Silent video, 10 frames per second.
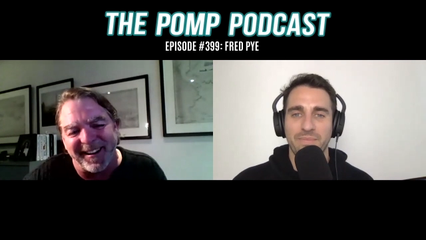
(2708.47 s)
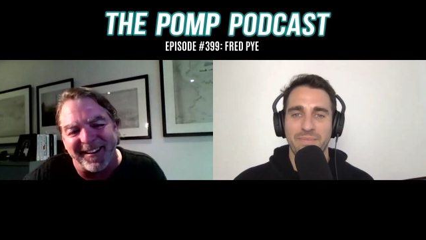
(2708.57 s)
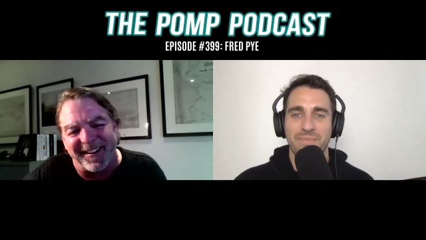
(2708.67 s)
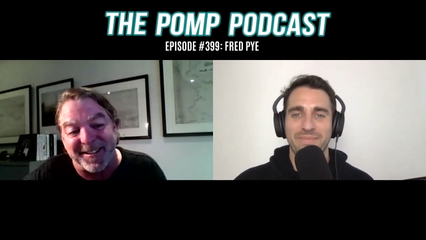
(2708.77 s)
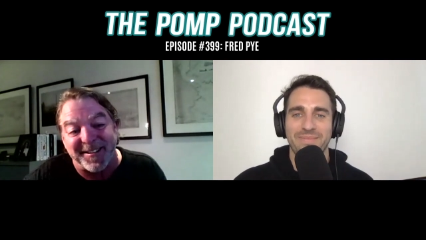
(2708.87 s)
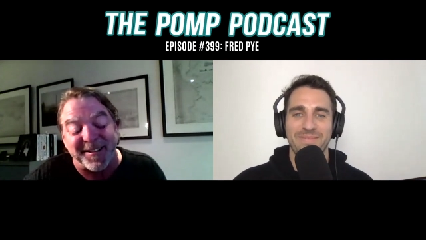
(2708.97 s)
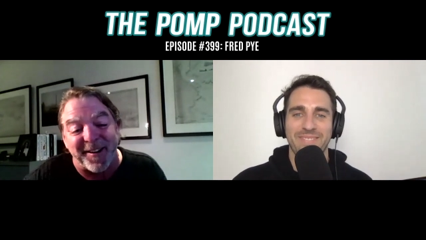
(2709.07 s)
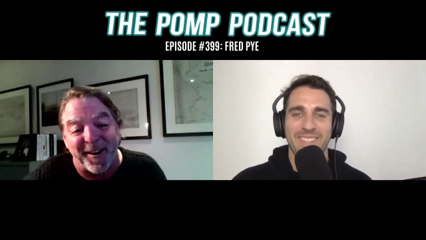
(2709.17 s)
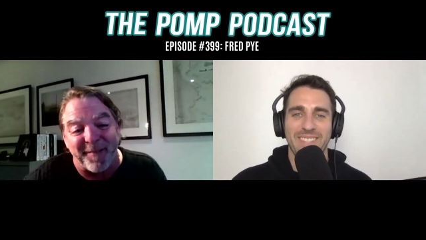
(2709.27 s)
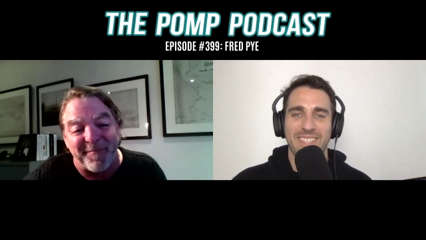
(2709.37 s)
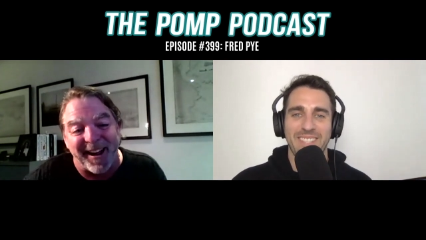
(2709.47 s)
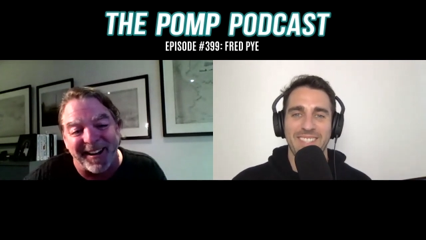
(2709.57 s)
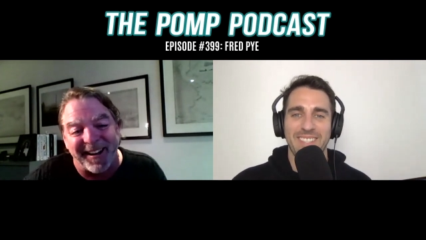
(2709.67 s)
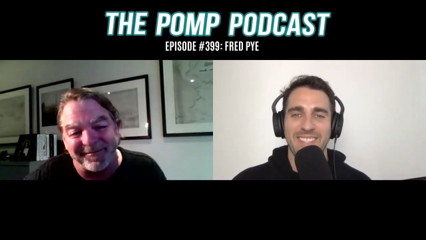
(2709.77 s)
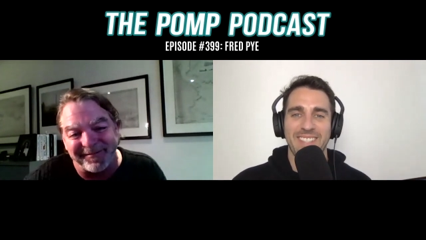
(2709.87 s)
Speaker 1: There's a
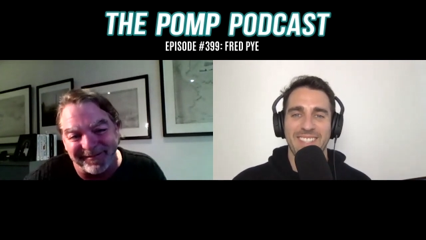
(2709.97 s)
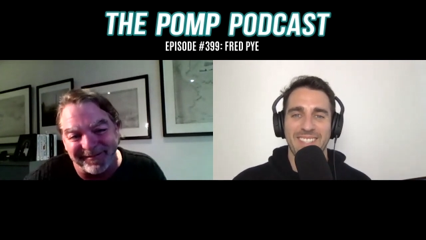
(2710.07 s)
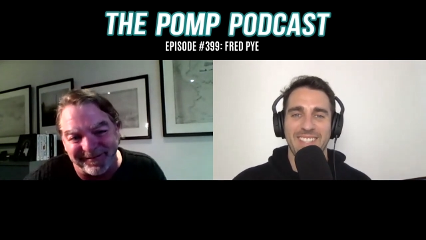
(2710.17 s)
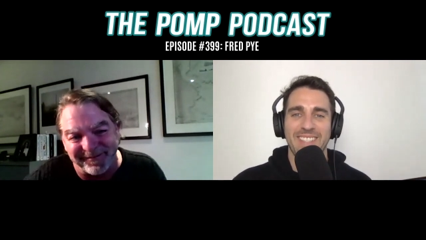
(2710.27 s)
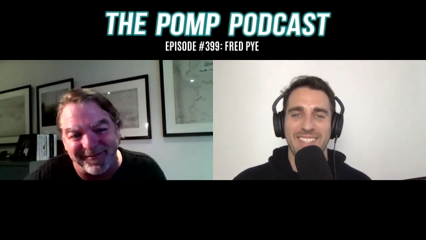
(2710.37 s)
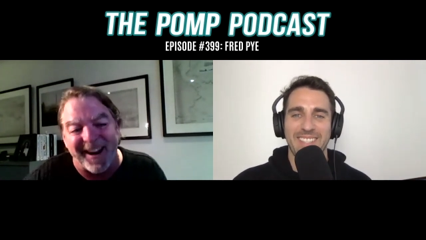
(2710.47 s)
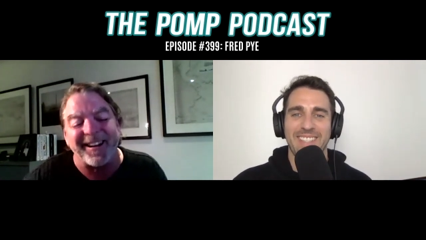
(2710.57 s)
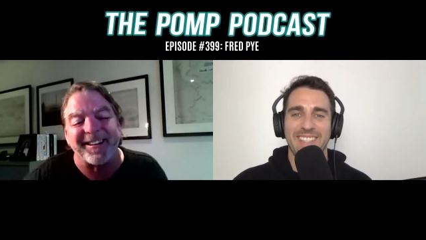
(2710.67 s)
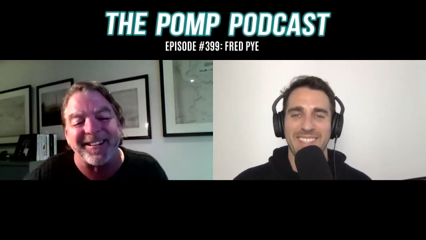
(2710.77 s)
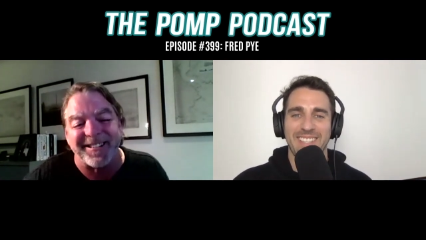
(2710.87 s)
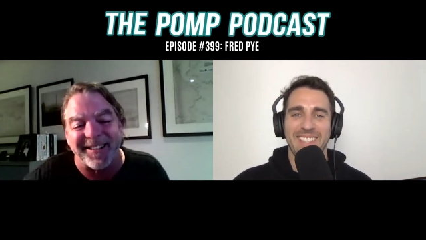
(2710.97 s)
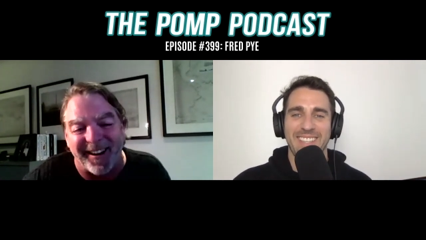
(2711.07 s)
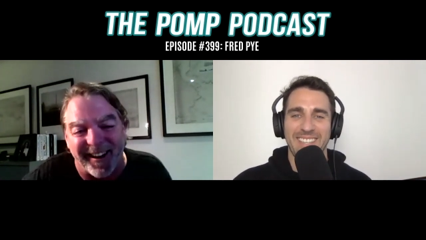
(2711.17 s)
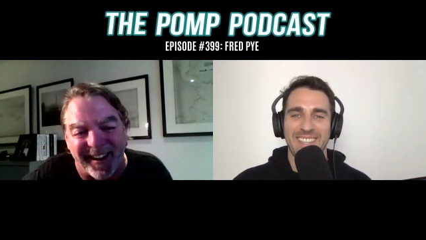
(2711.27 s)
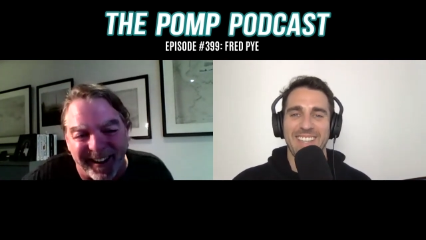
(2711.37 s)
starman waiting in the
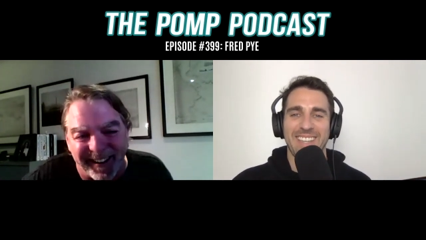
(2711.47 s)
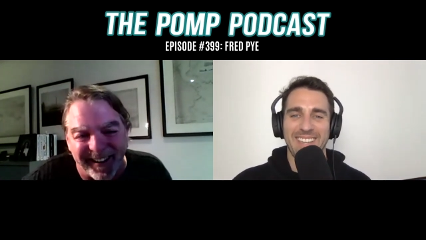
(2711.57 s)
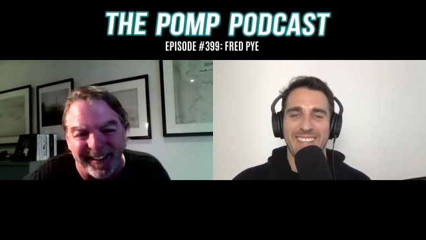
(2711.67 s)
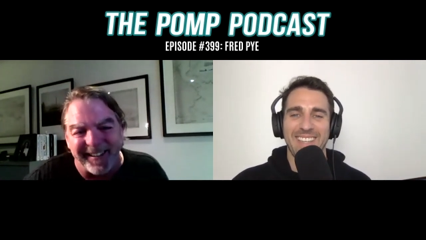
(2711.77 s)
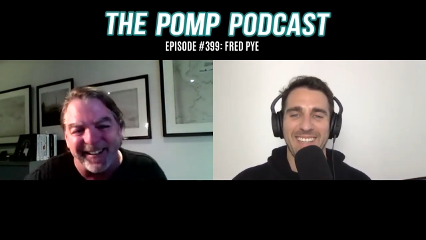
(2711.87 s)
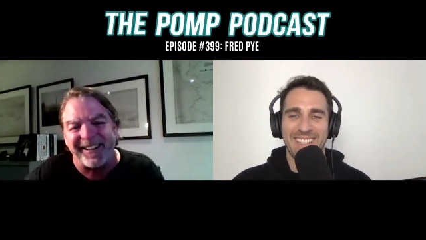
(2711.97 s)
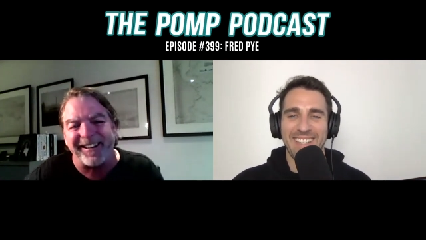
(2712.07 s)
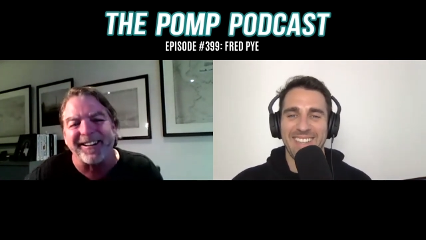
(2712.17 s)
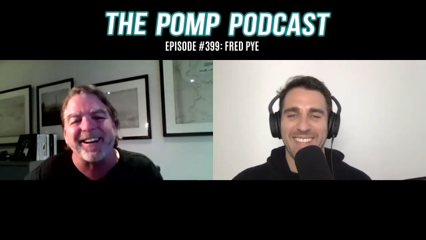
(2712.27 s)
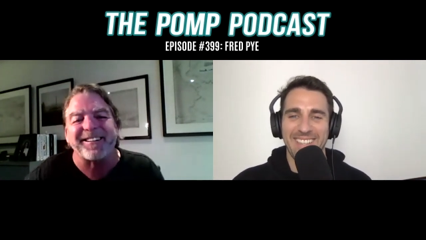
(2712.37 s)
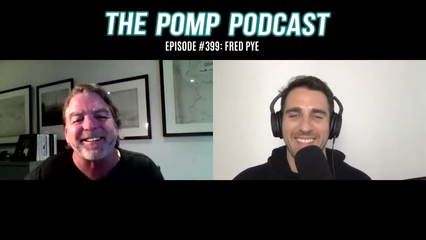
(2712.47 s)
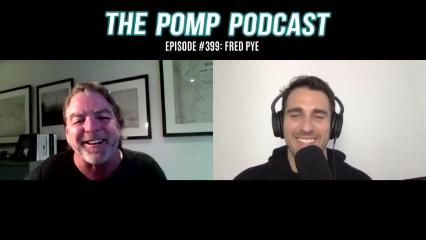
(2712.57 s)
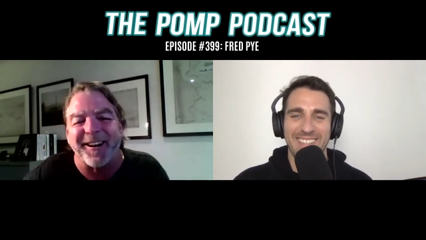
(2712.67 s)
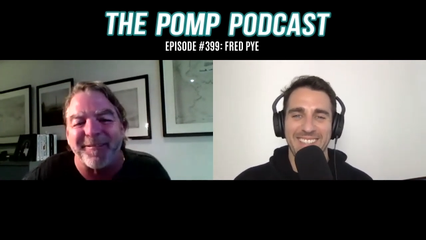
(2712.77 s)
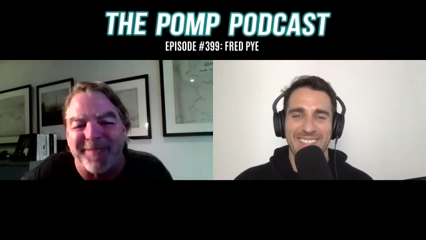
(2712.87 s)
sky. He'd like to
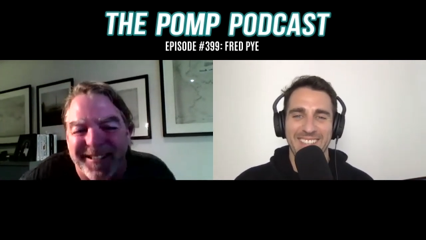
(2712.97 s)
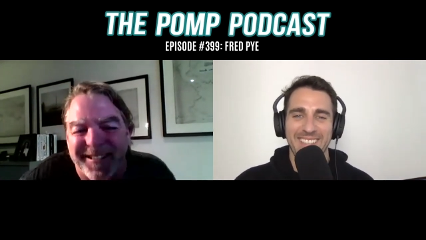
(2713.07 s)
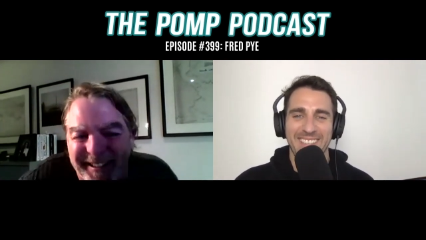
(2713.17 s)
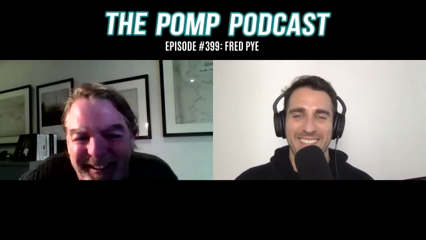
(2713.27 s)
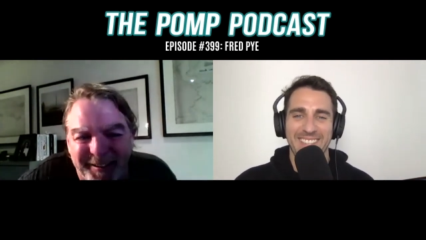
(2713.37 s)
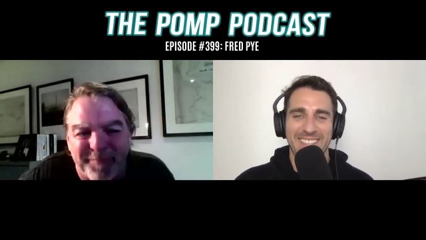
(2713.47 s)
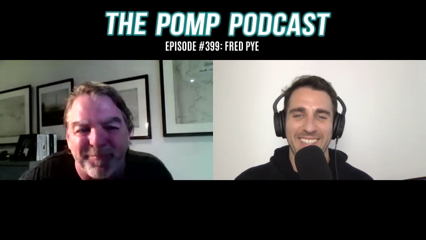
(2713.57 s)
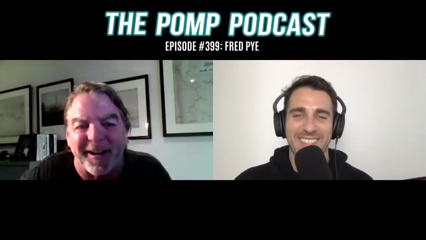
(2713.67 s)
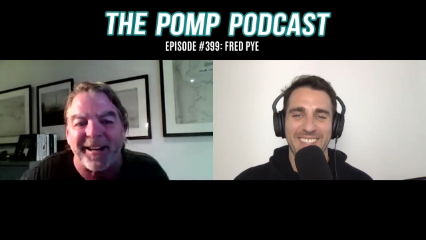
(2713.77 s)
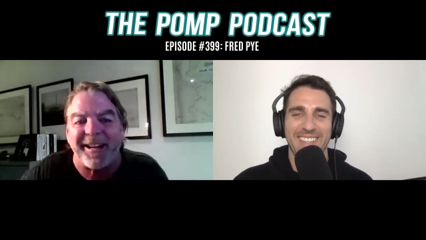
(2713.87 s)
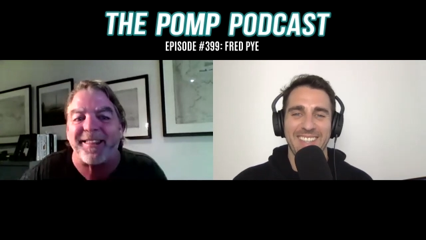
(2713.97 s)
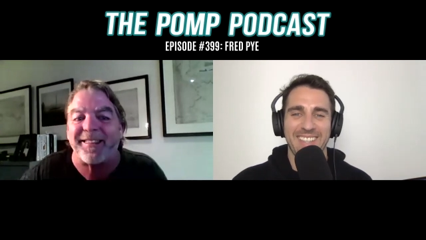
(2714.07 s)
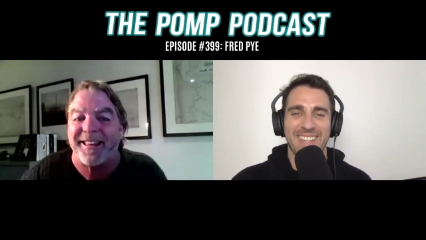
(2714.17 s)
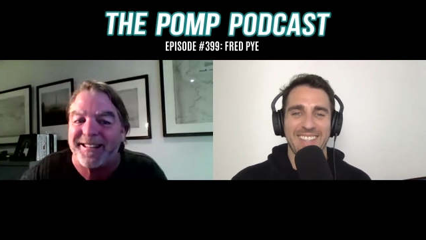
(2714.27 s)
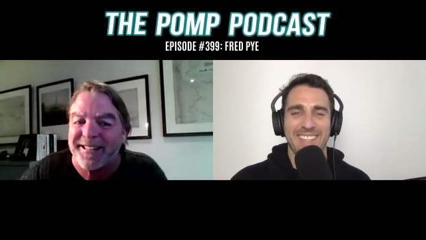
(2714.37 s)
come and see you, but he
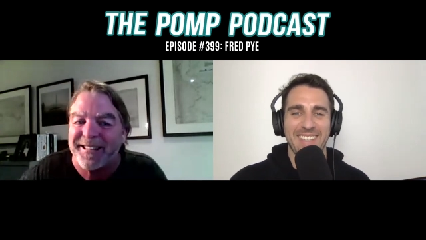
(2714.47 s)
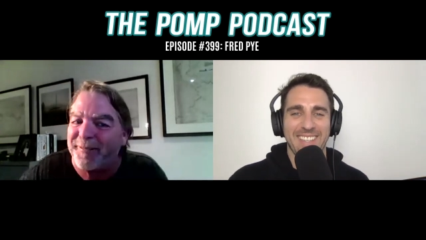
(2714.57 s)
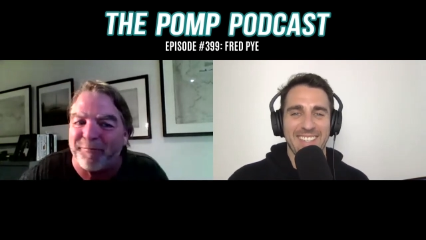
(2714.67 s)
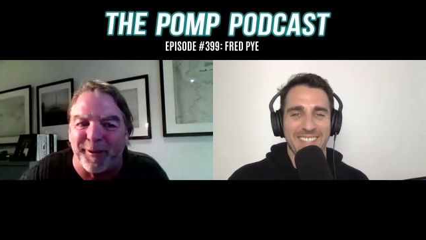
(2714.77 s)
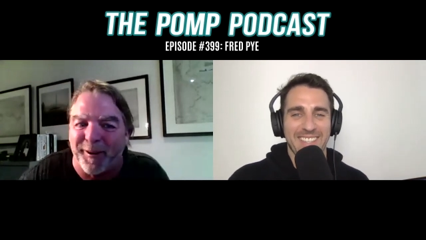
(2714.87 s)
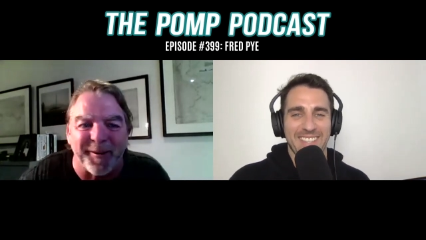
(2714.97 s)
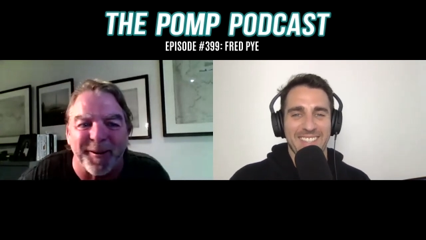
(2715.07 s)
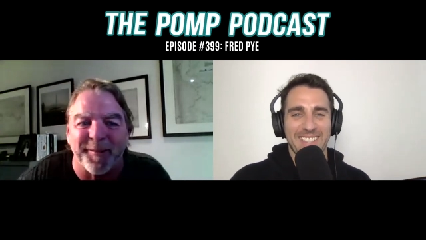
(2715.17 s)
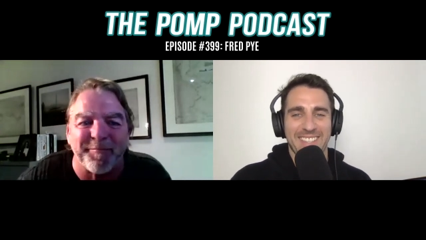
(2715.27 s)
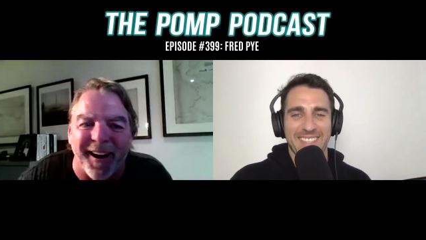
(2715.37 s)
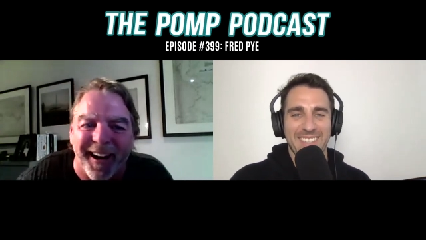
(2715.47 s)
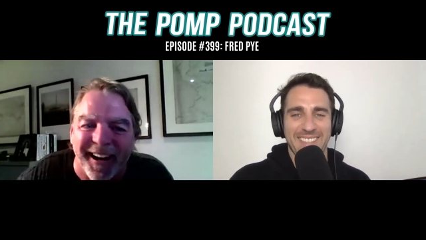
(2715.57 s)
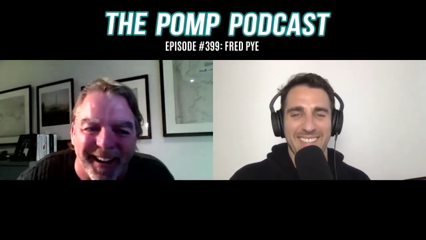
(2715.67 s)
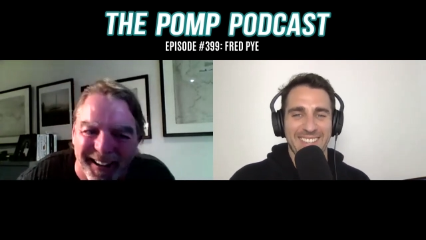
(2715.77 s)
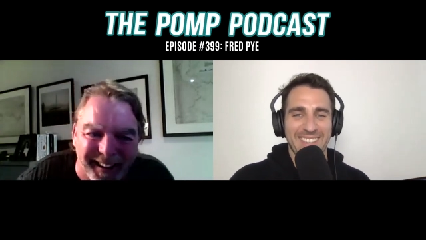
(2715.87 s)
thinks he'll blow your
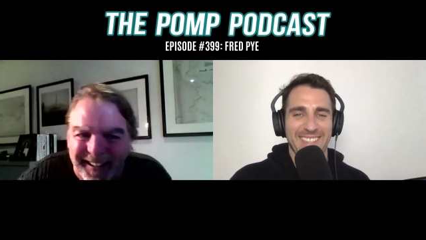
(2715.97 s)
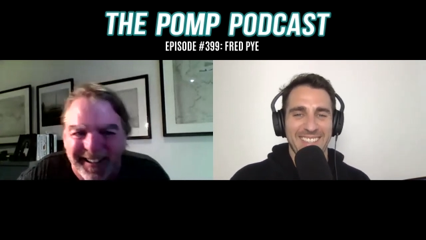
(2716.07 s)
mind.